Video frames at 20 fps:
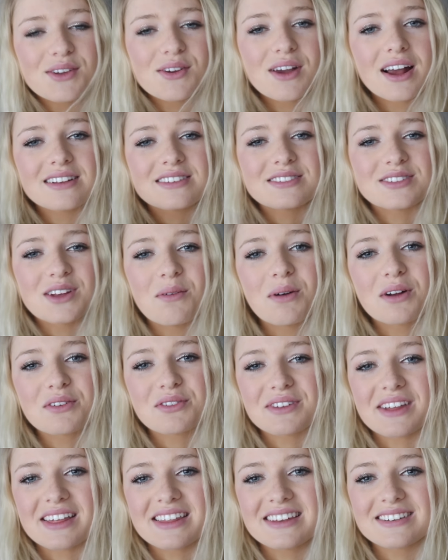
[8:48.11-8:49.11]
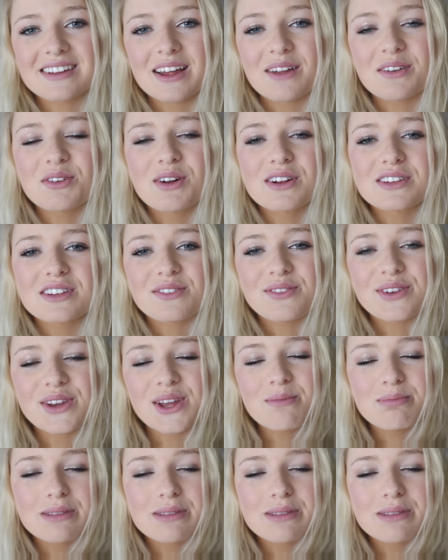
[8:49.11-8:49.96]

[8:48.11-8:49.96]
Thank you guys so much for taking the time to watch this video.